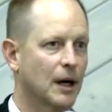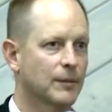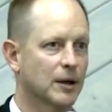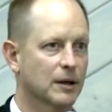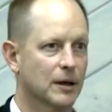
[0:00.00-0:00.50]
I'm
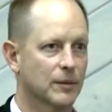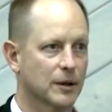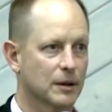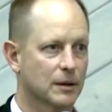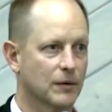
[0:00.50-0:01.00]
going to come
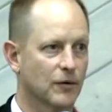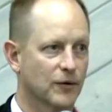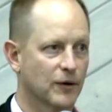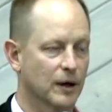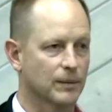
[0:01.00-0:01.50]
in
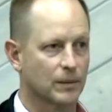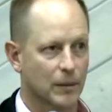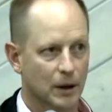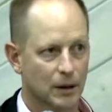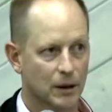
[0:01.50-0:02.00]
from
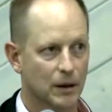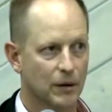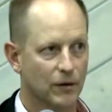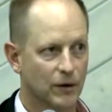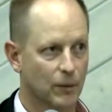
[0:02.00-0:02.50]

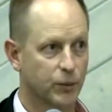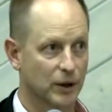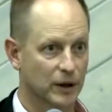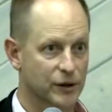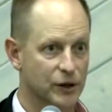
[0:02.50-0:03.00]

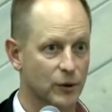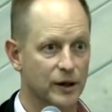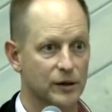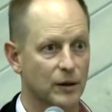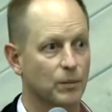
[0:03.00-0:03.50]
putting the
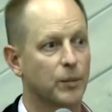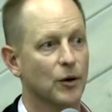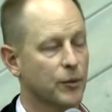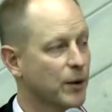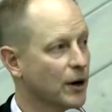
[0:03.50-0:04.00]
squeeze on
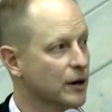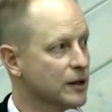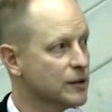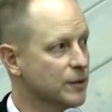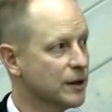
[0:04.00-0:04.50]
both
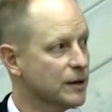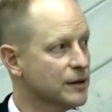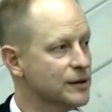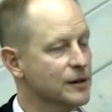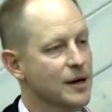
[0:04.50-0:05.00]
parties
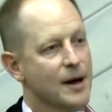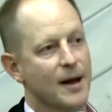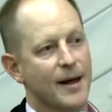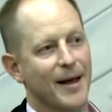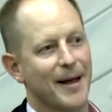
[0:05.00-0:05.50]
because
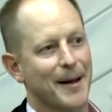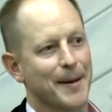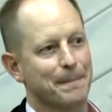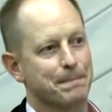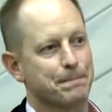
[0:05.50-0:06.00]

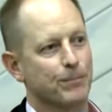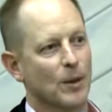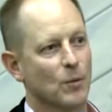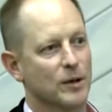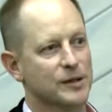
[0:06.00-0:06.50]
um,
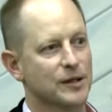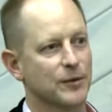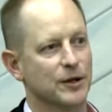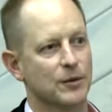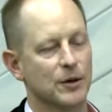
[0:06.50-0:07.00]
when
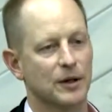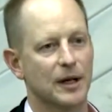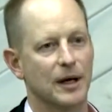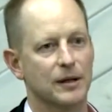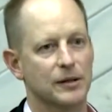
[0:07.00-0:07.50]
someone
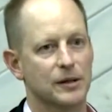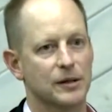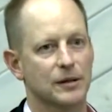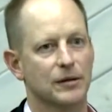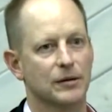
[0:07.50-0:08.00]

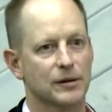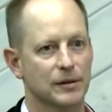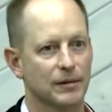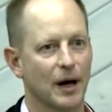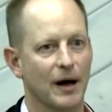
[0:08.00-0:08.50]
communicates,
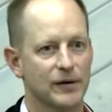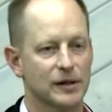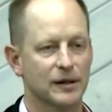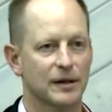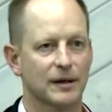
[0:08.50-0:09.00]
there's
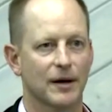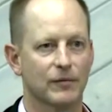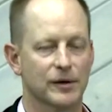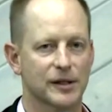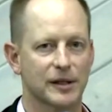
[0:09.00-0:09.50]
obviously a, a
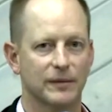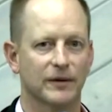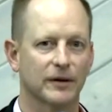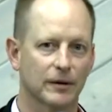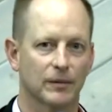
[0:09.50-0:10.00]

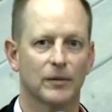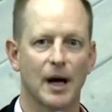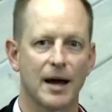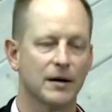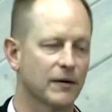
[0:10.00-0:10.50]
receiving
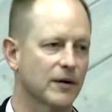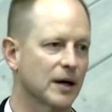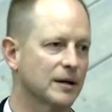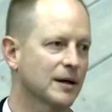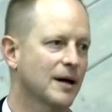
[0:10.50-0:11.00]
end of
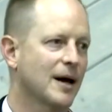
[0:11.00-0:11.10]
it.